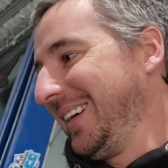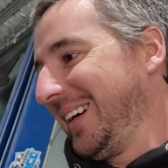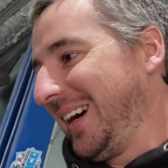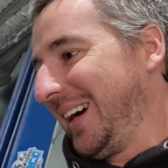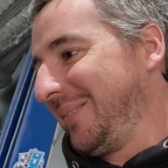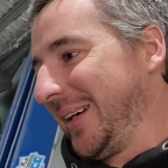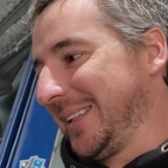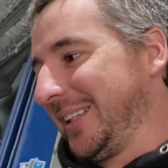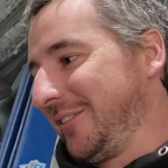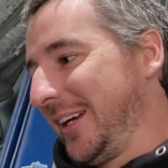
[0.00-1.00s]

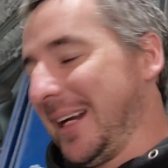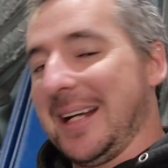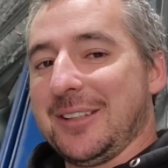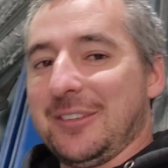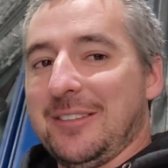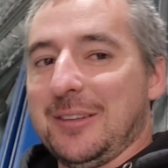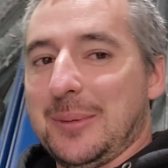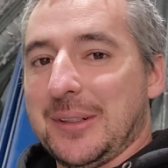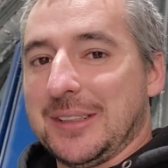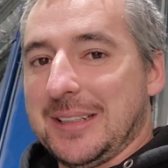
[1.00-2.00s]
At the event, I had the rev
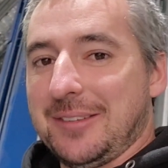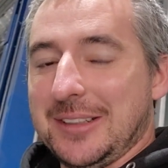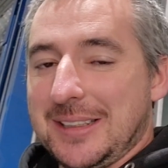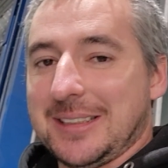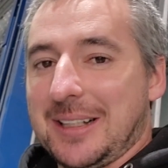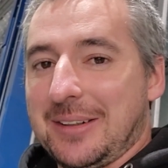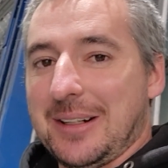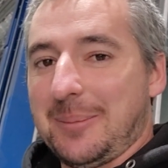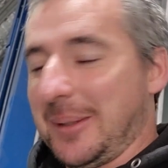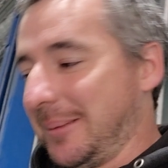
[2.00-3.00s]
limiter on 7,600
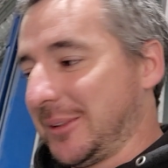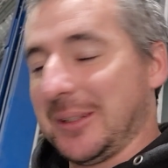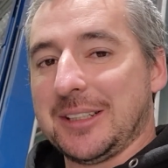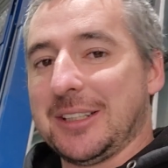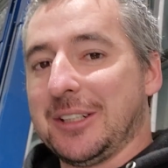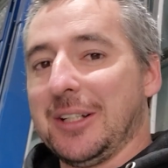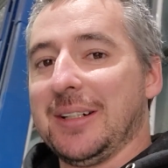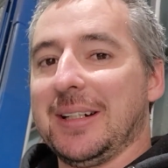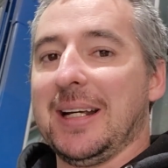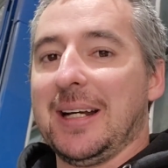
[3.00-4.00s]
RPM, so I actually
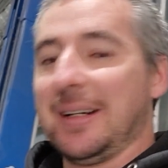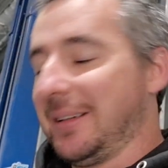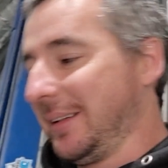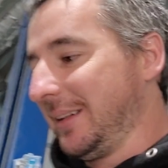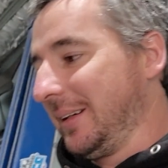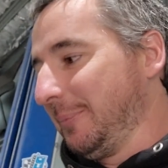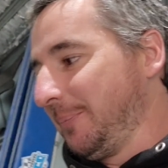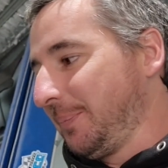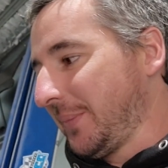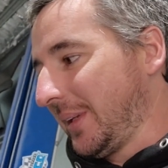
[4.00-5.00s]
turned it down
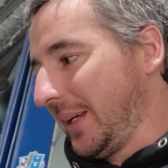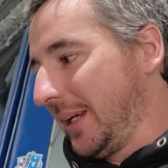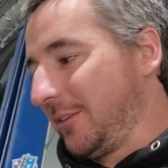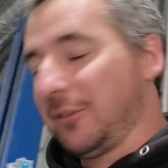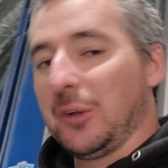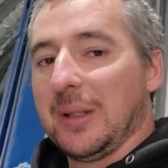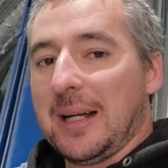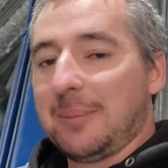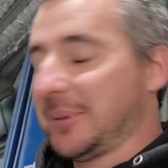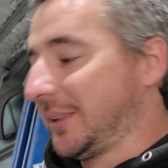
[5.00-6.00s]
and 4
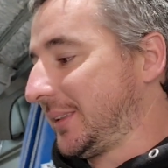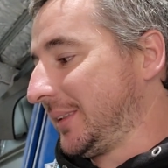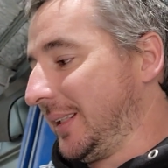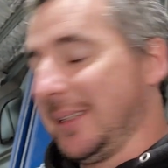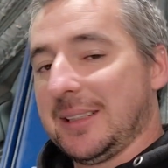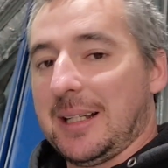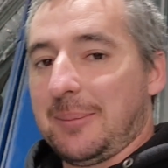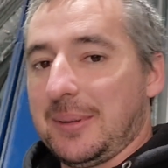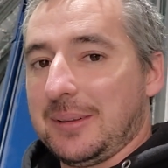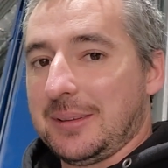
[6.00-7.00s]
laps, and this
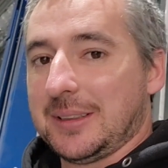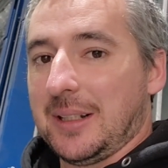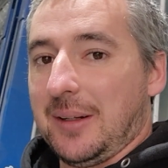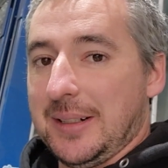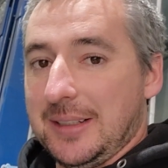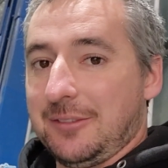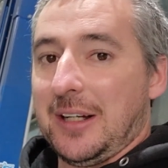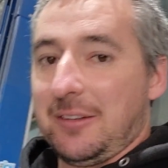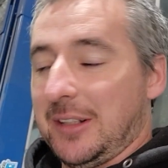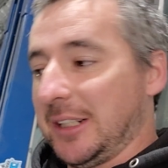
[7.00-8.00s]
happened. So I did the
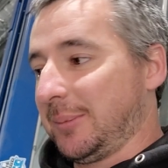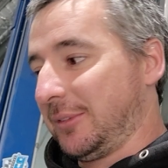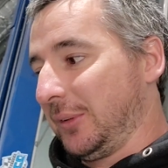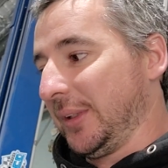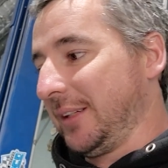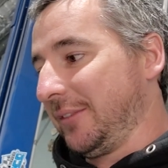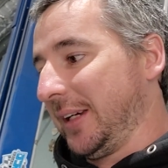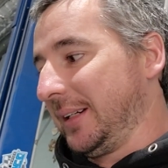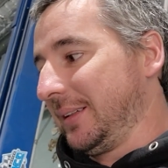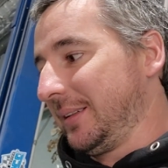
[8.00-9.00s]
valve lash before the
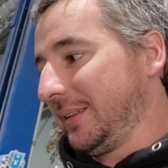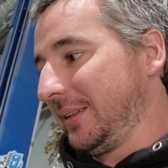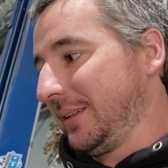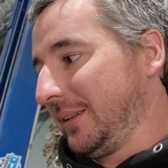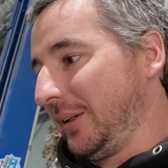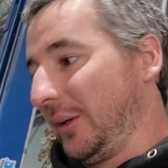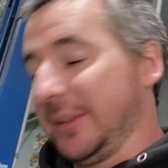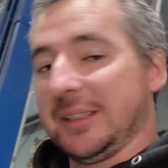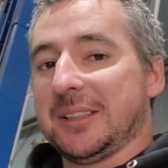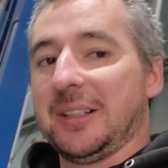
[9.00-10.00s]
event.
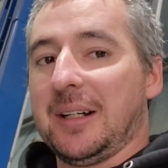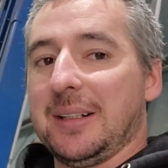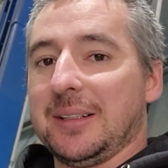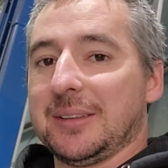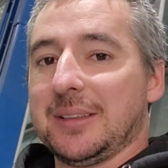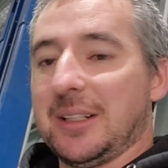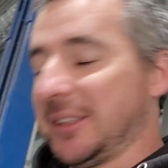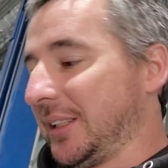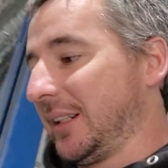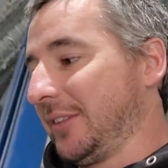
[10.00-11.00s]
On this side, there was no
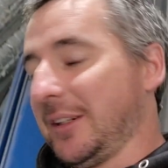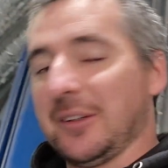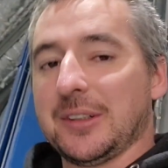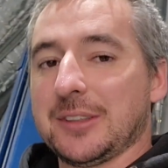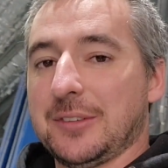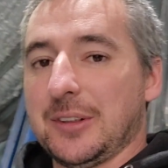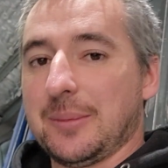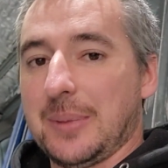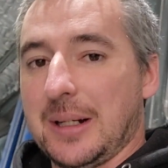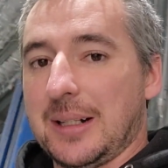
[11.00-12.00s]
sign of any rockers falling
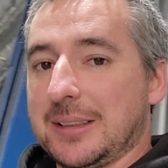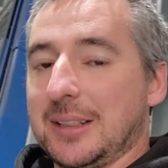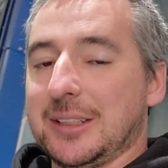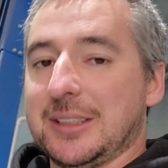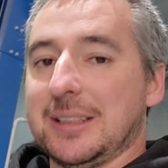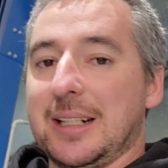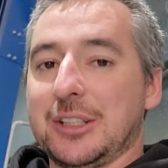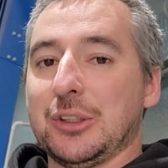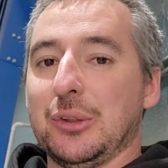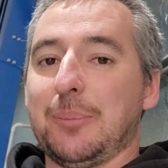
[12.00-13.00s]
apart. So just in that
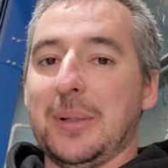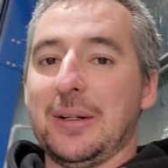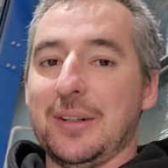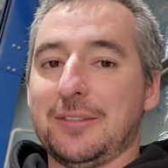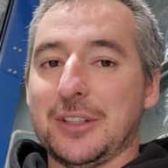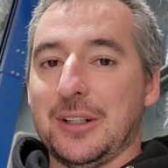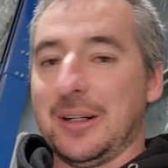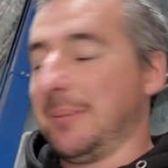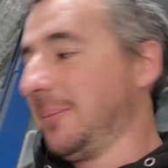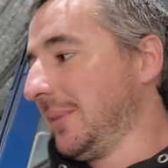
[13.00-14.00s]
short period of
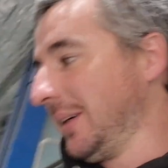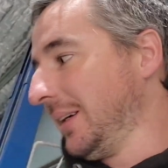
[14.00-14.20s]
time,